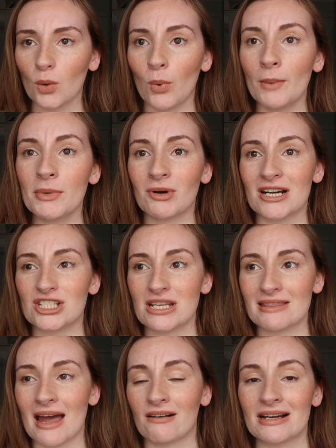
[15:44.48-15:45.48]
When we were
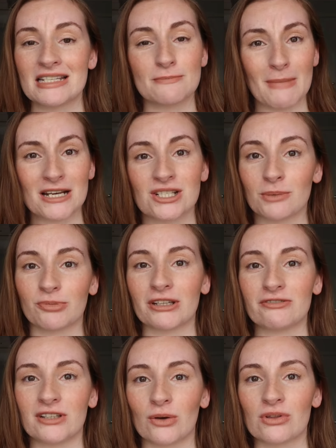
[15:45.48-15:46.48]
actually there, I did mention it
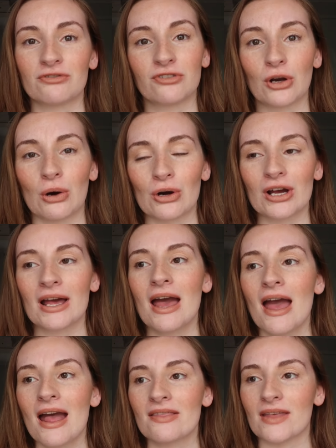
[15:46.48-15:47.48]
briefly on the vlog,
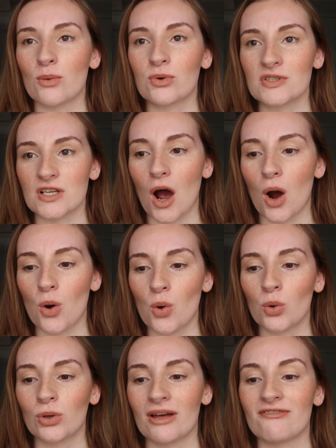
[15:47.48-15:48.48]
there was a
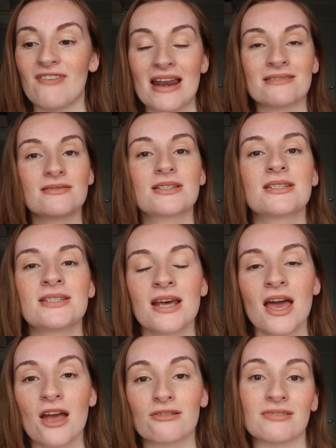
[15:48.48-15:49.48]
whole event
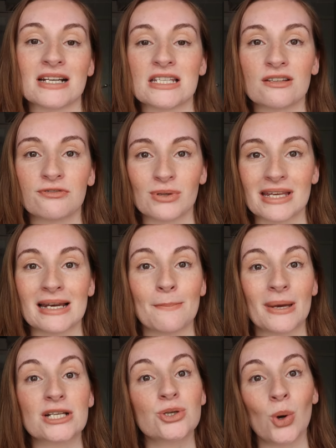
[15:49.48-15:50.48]
ready for the
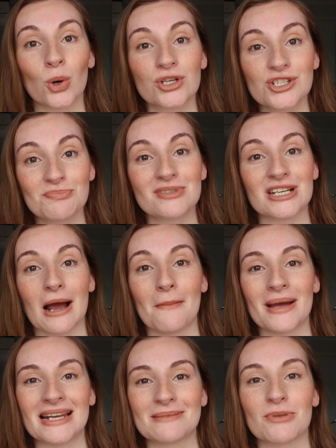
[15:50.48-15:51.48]
Olympic torch to
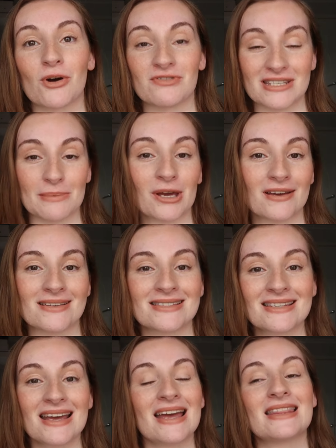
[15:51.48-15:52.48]
come in, obviously
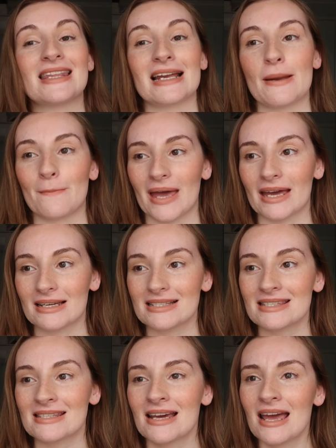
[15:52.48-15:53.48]
because the
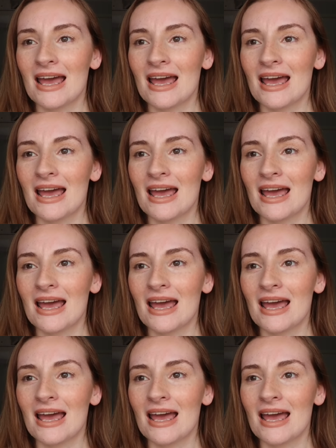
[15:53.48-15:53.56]
Olympics